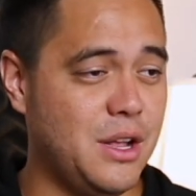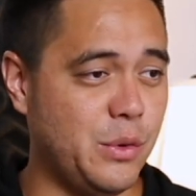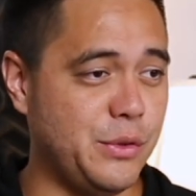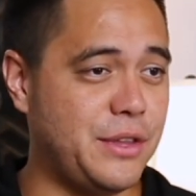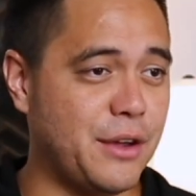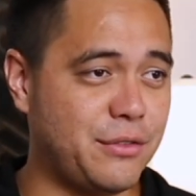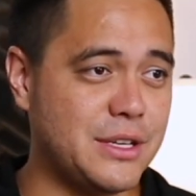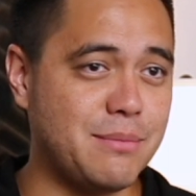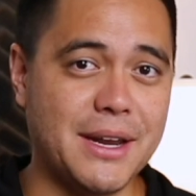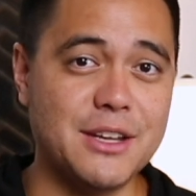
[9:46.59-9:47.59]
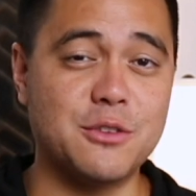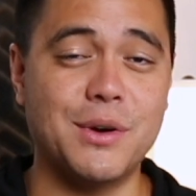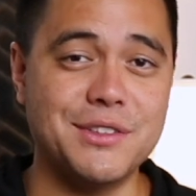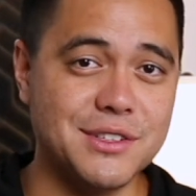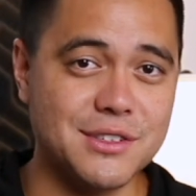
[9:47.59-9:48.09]
will definitely make its
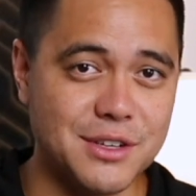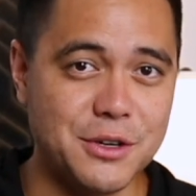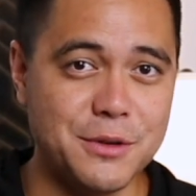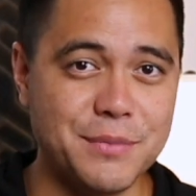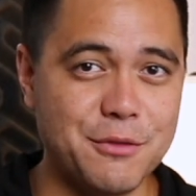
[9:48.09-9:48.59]
presence known.